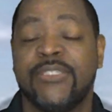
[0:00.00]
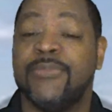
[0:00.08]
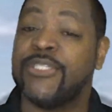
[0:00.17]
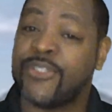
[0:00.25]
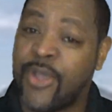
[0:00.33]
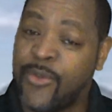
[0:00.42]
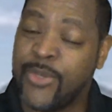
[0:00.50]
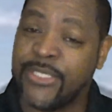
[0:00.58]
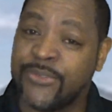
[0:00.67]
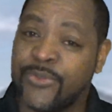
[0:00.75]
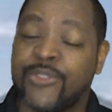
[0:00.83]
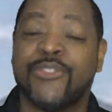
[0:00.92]
But as
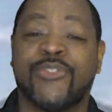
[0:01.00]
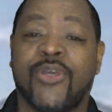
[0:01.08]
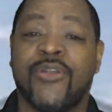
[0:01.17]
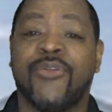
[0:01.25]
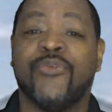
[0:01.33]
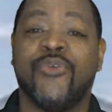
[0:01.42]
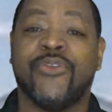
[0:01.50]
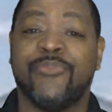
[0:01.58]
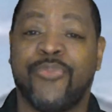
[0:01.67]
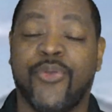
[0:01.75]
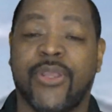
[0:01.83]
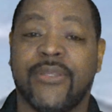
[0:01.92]
always, we're going to start in a word
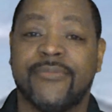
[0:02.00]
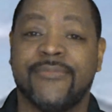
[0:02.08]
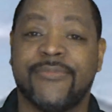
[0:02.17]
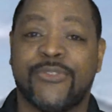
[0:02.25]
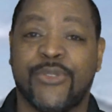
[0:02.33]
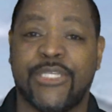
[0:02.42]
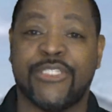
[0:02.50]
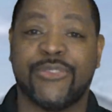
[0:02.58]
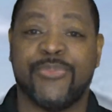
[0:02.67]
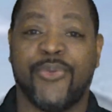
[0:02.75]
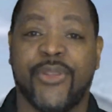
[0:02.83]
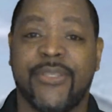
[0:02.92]
of prayer. So let
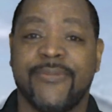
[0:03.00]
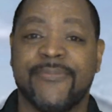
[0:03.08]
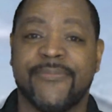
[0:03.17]
us pray.